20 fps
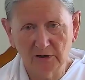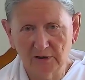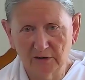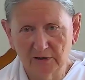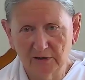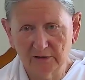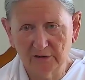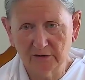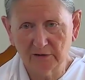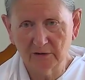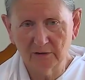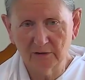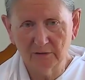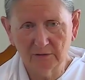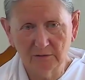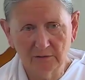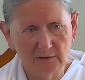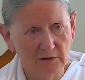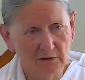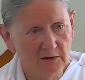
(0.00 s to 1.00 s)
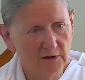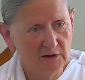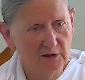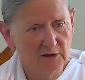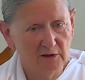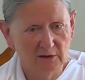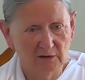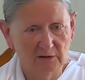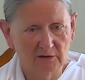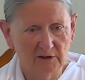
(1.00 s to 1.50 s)
Let's go.
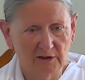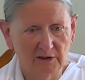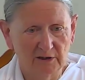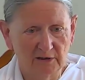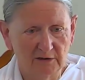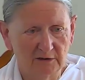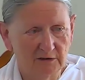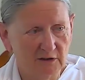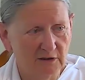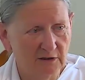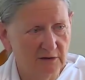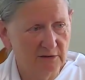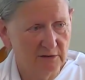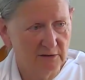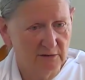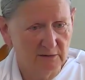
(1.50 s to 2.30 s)
Okay, done.